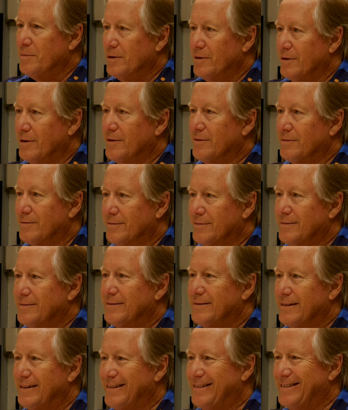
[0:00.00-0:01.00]
be rough.
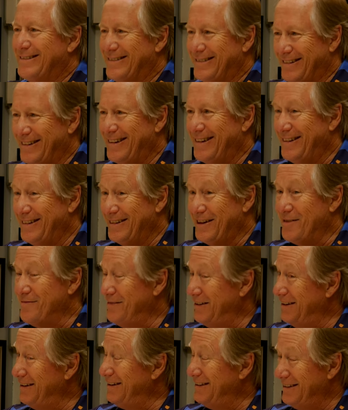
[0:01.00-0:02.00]
Yeah. I
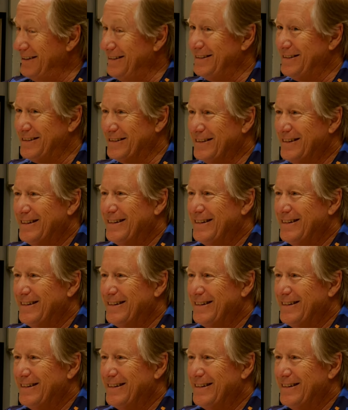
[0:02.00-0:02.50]
mean, it is.